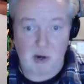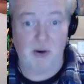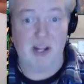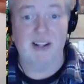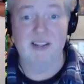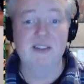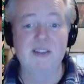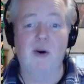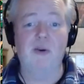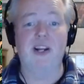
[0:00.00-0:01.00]
was
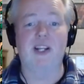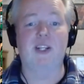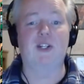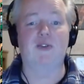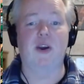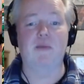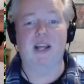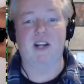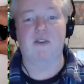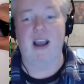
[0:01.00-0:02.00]
already destroyed
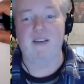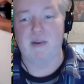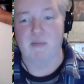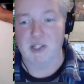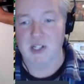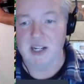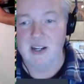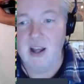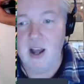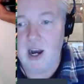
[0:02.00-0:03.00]
by that gravity
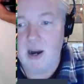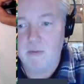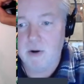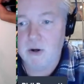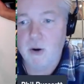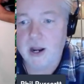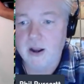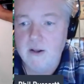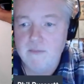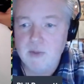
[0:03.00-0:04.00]
machine. Real quick,